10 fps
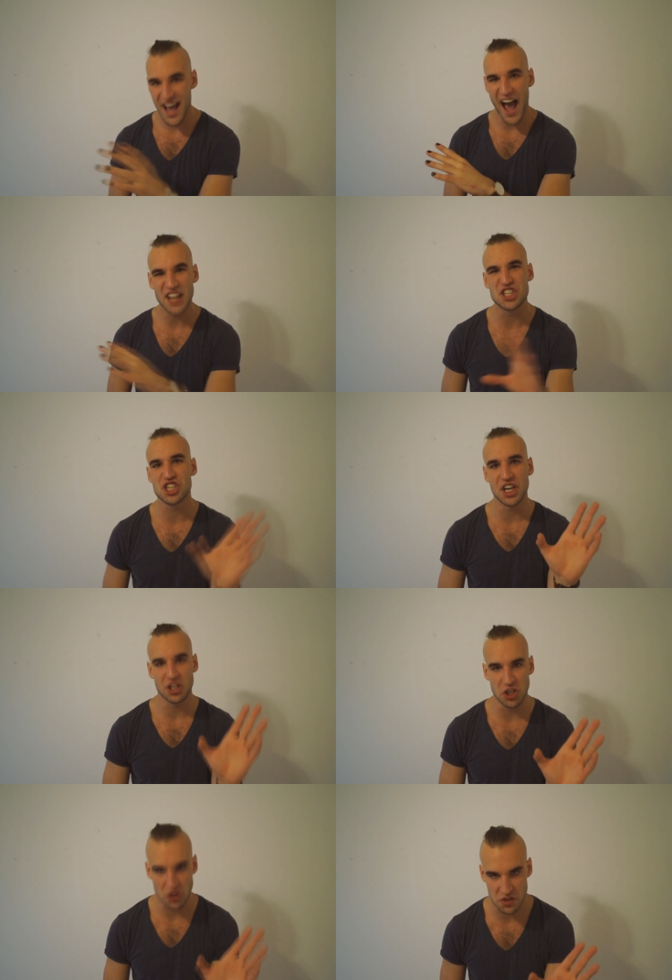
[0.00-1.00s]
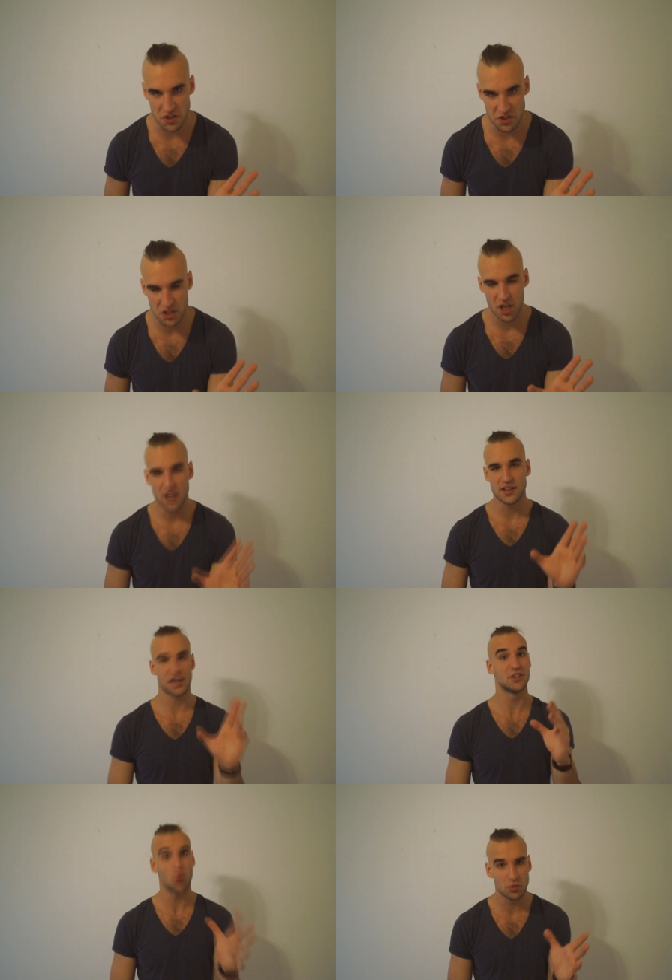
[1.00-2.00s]
handshake nonsense that
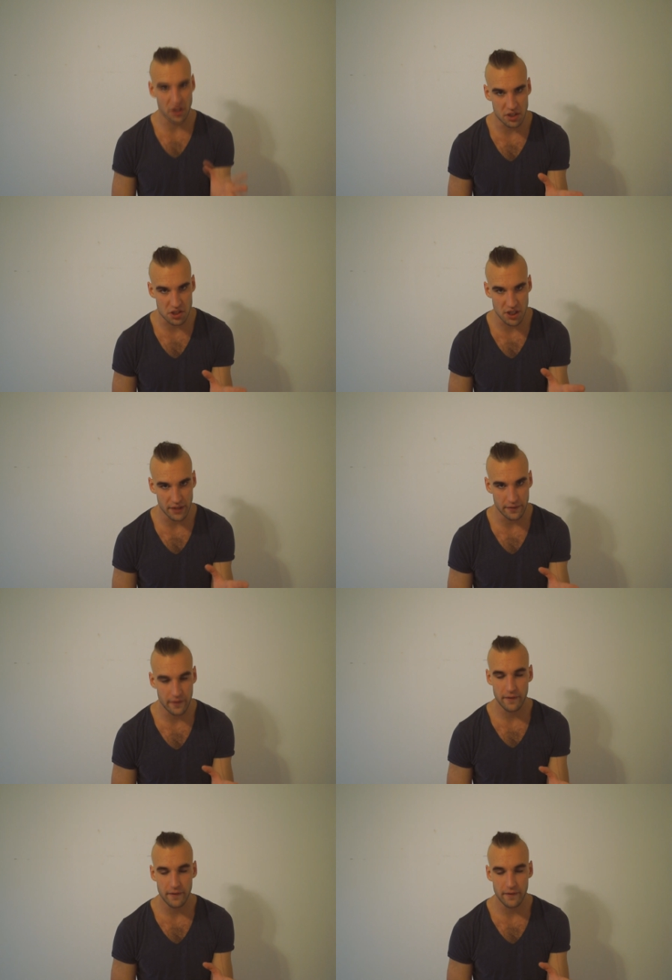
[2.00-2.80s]
I don't understand.